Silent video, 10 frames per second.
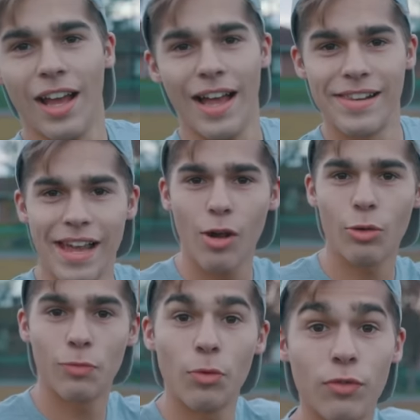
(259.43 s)
And now
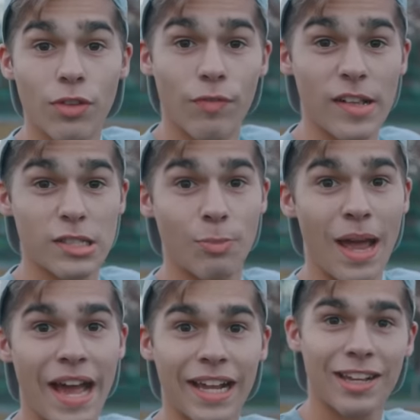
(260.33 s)
we've moved the fence
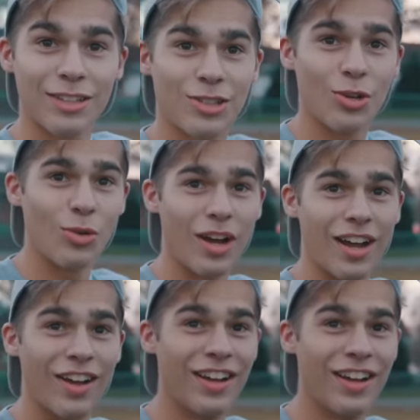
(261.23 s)
back to